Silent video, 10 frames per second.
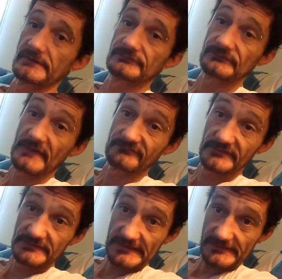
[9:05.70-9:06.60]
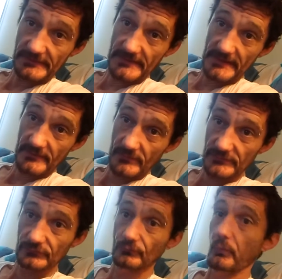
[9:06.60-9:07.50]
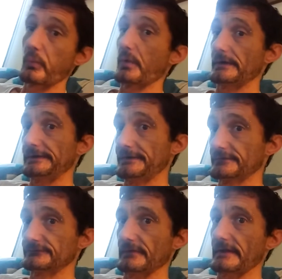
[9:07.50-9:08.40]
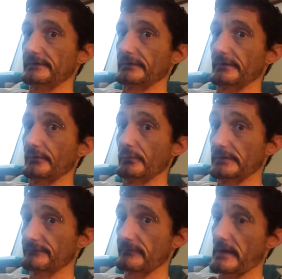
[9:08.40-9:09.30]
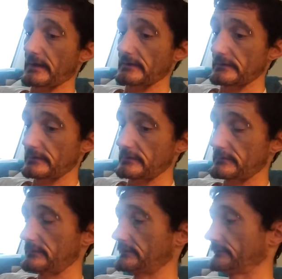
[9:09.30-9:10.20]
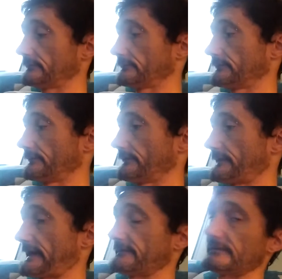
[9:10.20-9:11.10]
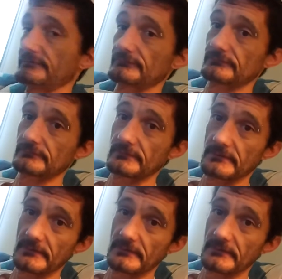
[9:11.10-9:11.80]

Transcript: it's 17, and now 20 years later, who would have thought that this